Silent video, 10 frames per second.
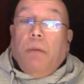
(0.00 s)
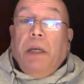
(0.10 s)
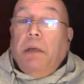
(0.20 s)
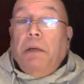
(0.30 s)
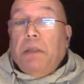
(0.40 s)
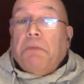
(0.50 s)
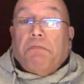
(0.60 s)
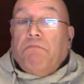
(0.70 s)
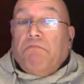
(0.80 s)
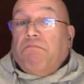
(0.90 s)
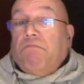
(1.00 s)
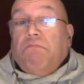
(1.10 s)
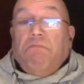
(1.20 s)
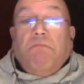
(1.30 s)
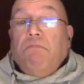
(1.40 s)
I mean, it's
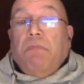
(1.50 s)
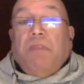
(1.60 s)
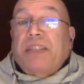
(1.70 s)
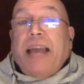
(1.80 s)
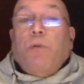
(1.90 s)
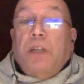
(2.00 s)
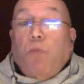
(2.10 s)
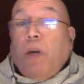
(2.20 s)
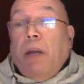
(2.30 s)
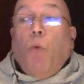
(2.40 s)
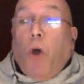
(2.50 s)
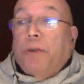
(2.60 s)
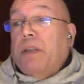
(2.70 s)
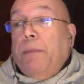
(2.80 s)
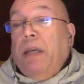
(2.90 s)
the sound is what it
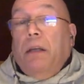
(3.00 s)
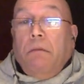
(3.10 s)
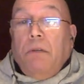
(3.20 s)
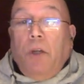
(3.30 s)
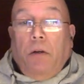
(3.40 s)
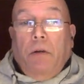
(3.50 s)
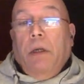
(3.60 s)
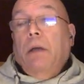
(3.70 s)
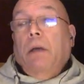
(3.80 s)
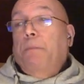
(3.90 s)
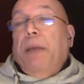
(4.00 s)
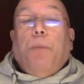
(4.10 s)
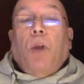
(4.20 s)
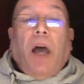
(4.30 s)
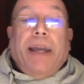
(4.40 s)
was. I mean, you know,
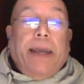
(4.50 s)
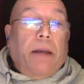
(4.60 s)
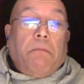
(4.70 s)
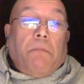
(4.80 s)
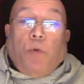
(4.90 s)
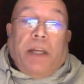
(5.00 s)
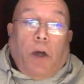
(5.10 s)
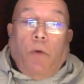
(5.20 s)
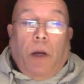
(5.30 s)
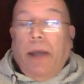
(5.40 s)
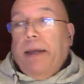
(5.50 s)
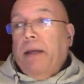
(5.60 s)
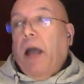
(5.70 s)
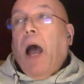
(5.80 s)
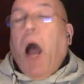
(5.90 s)
people like it or they don't like
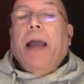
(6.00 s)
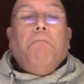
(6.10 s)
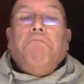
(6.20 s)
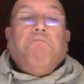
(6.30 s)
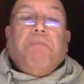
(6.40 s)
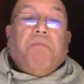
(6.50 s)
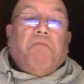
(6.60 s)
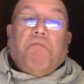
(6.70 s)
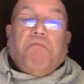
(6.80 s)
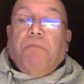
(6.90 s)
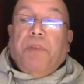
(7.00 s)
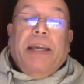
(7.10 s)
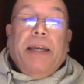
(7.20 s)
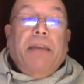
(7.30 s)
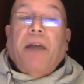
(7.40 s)
it. I, I
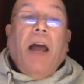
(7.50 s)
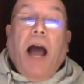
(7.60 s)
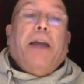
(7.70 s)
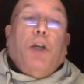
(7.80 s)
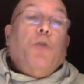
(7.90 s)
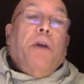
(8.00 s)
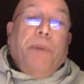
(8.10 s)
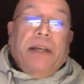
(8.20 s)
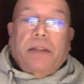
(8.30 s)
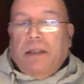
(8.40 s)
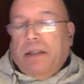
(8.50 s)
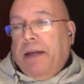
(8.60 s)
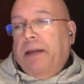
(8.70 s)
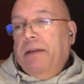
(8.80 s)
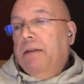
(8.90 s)
think if I could do it better
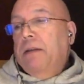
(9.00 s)
today.